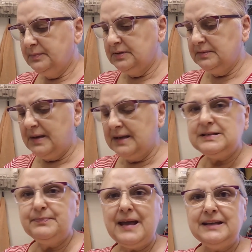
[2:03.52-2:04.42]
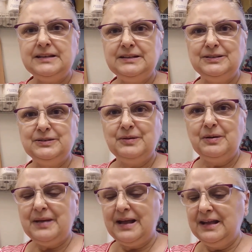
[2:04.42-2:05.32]
put my spiking glue
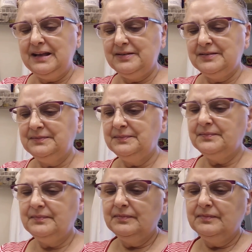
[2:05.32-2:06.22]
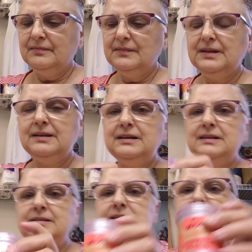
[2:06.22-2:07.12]
on my hair. And